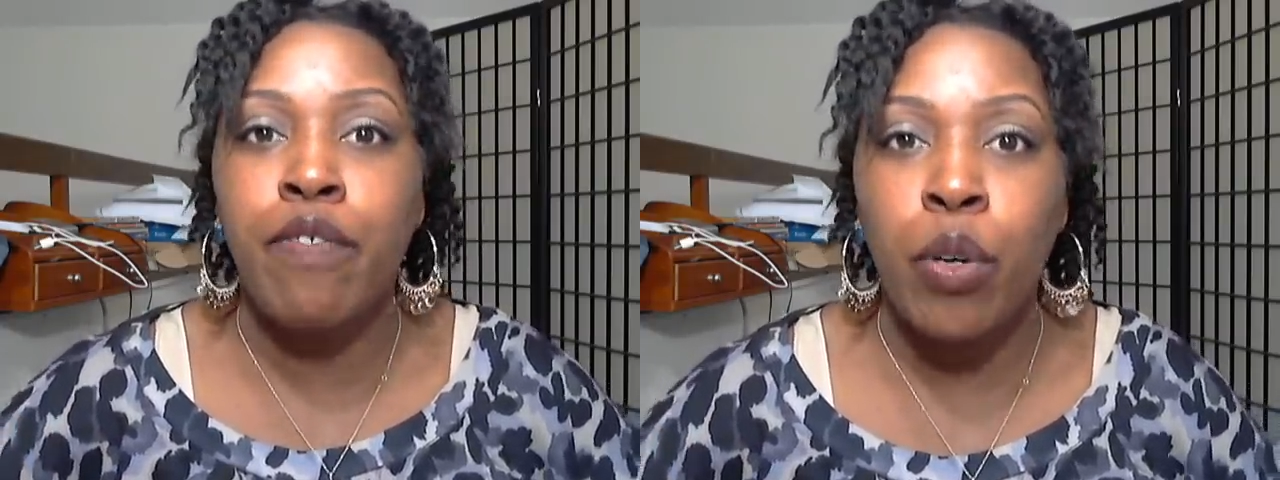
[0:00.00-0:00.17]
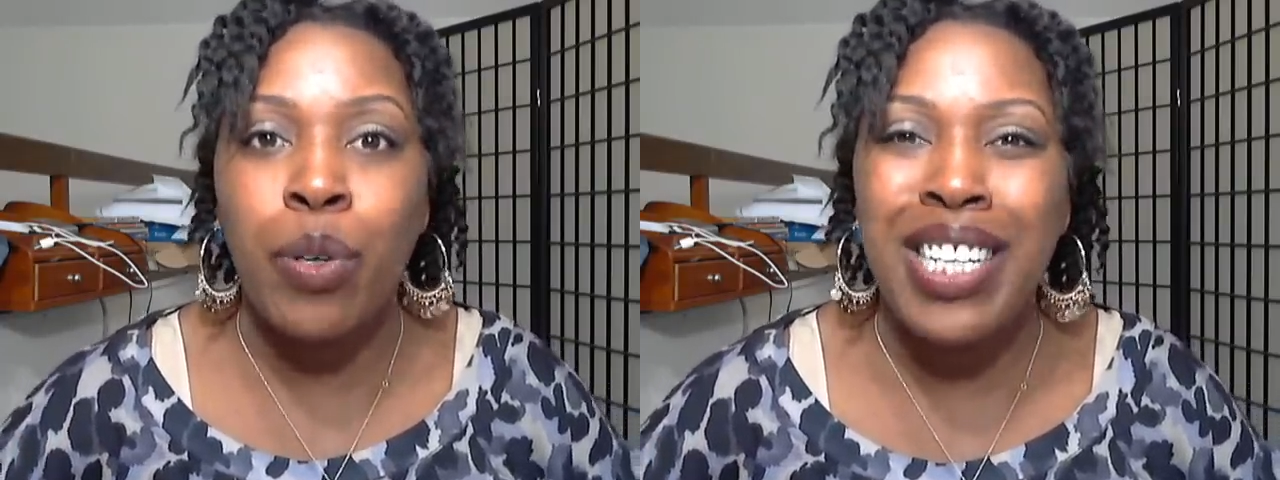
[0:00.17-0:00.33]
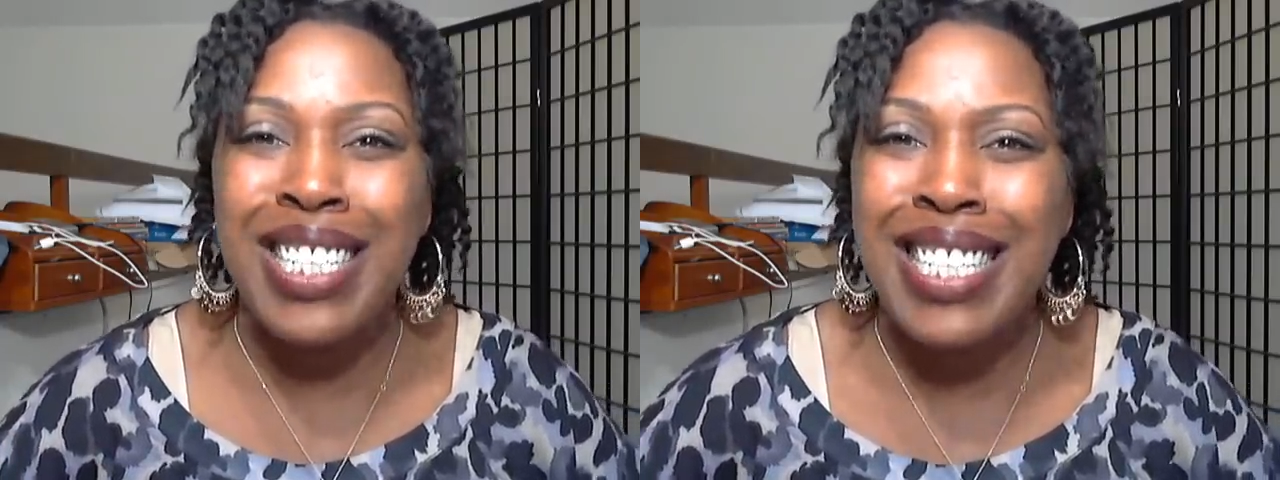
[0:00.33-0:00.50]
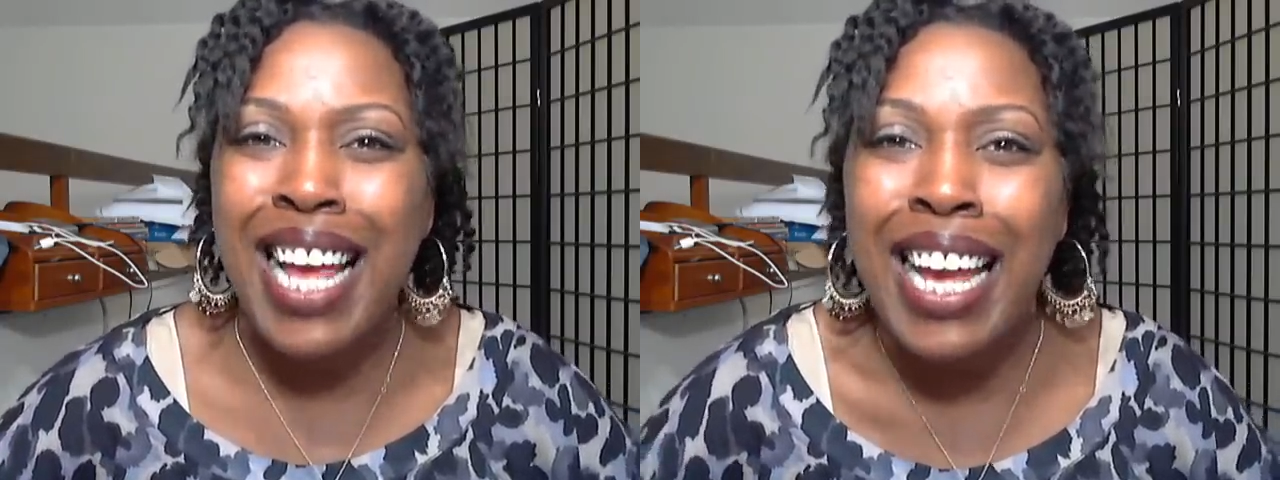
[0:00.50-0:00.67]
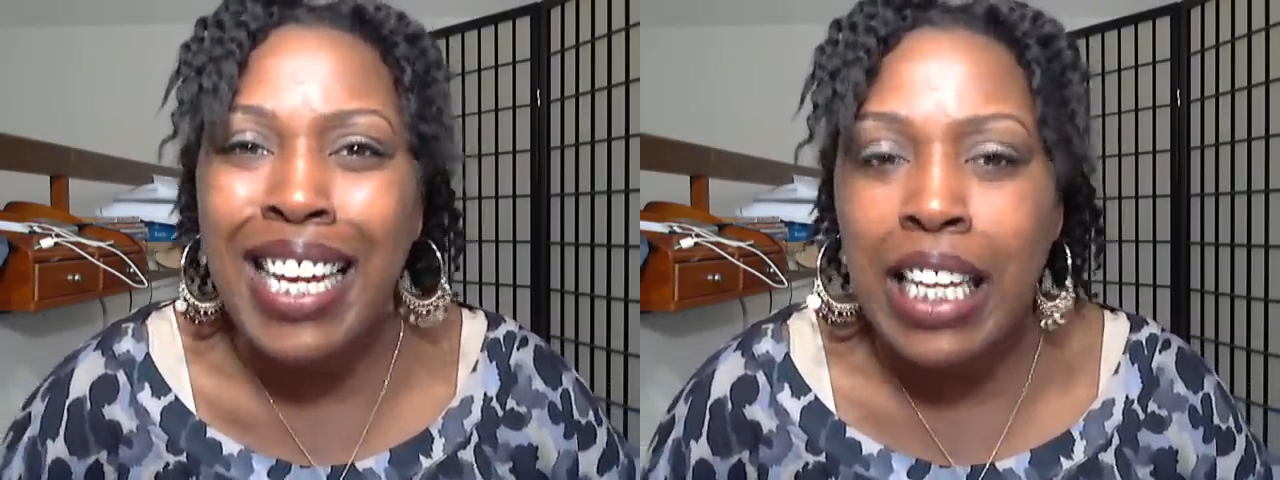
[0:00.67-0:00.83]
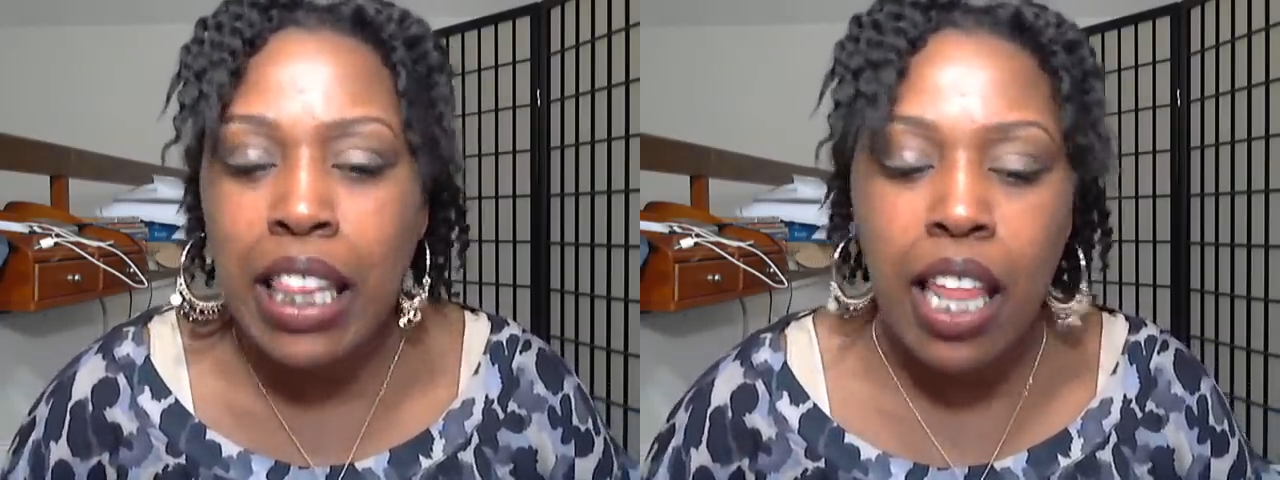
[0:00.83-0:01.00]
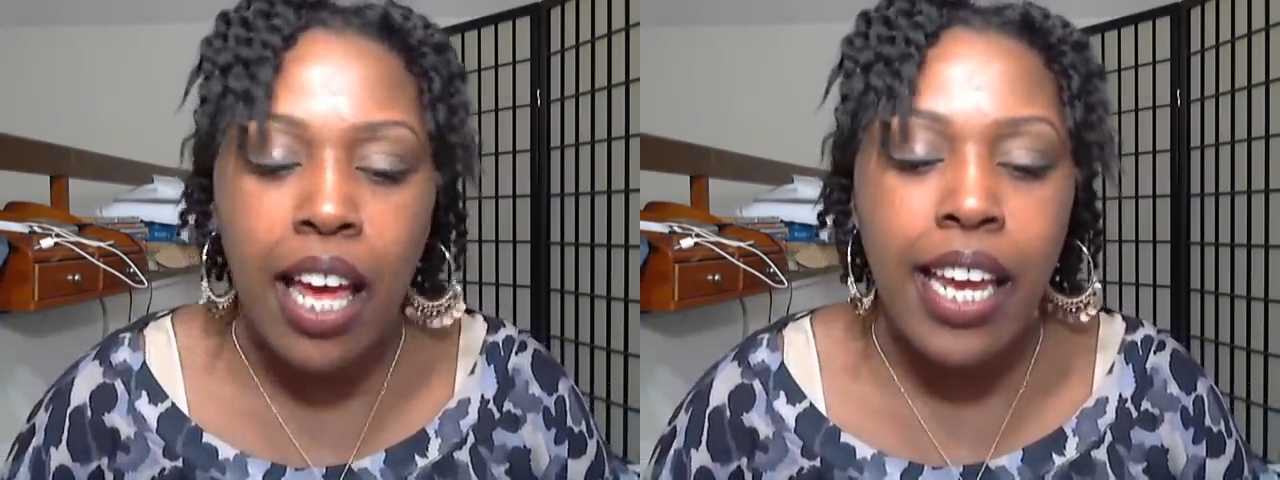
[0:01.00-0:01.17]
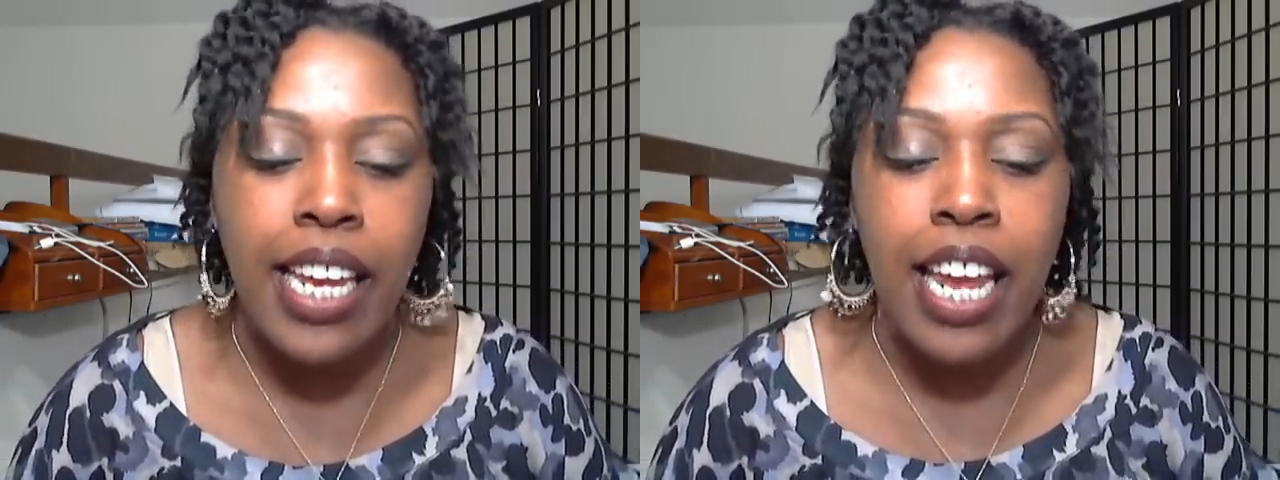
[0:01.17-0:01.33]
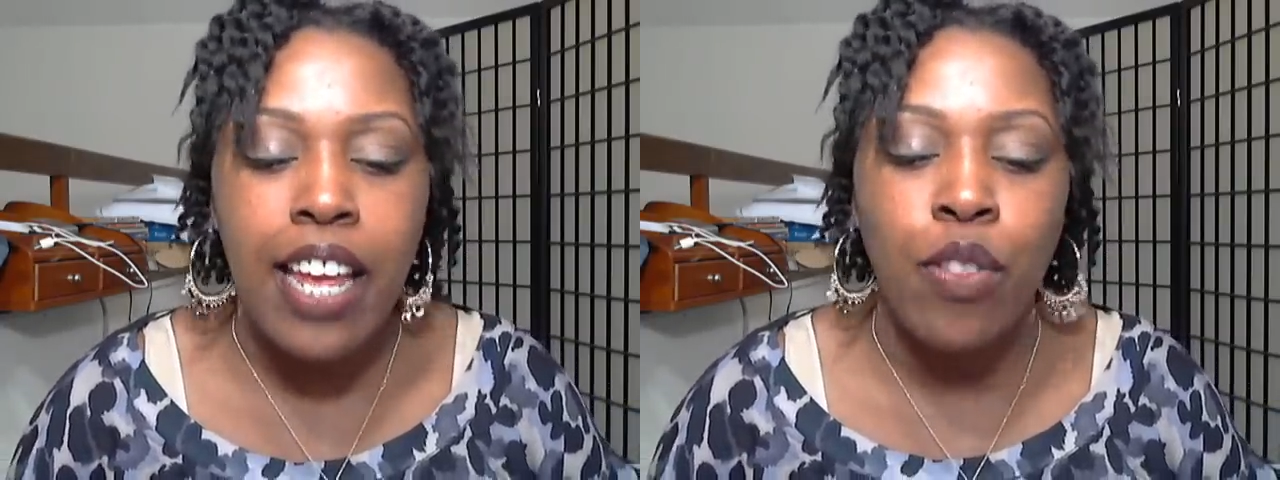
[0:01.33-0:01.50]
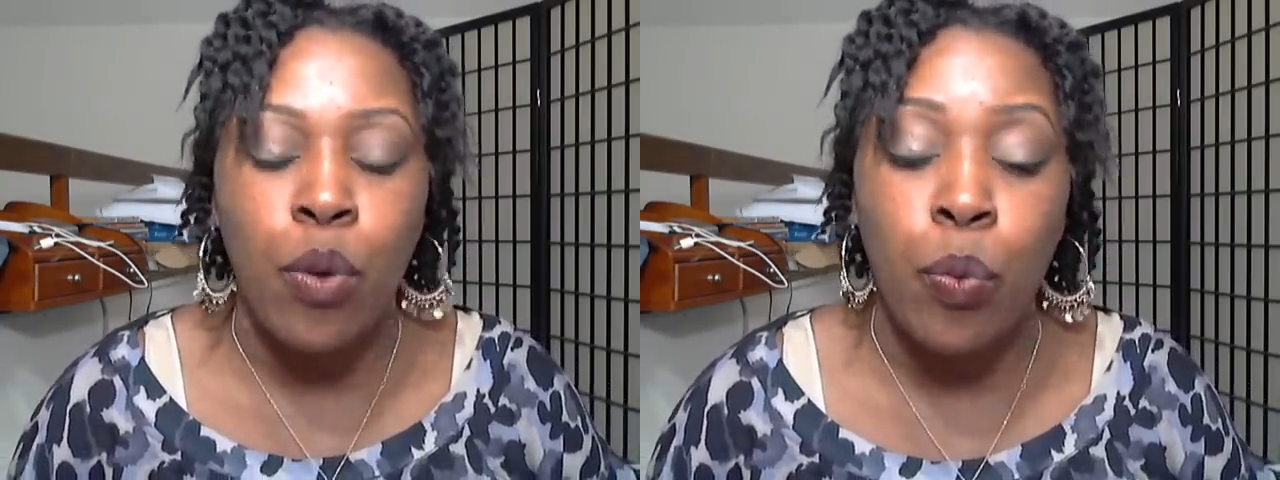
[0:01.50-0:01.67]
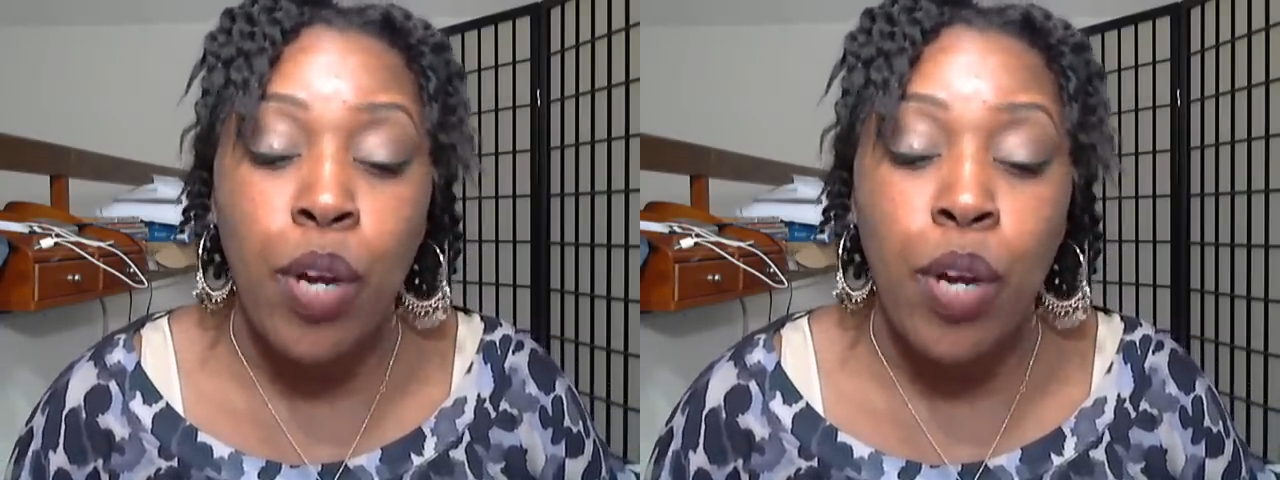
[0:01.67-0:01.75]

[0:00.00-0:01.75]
very tight-like in the